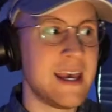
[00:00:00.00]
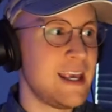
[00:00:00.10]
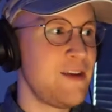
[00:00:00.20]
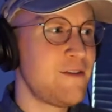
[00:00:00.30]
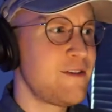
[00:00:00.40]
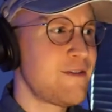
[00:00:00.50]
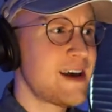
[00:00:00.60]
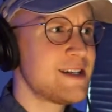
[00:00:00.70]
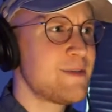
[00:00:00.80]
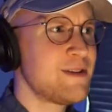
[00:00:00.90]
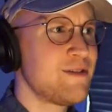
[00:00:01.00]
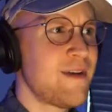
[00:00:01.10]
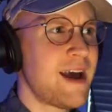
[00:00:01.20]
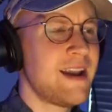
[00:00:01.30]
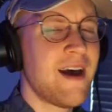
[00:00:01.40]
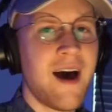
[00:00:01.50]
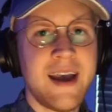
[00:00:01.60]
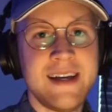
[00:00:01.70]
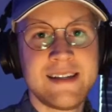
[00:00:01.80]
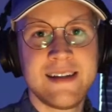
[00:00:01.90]
Even if I specified
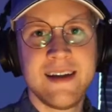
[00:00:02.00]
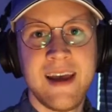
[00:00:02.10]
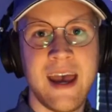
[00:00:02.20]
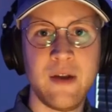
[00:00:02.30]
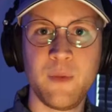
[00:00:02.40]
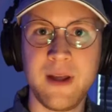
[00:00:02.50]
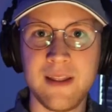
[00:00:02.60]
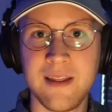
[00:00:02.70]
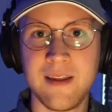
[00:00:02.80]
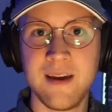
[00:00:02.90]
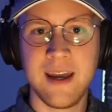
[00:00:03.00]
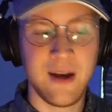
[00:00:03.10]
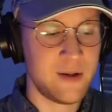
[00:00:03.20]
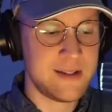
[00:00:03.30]
height and width, it would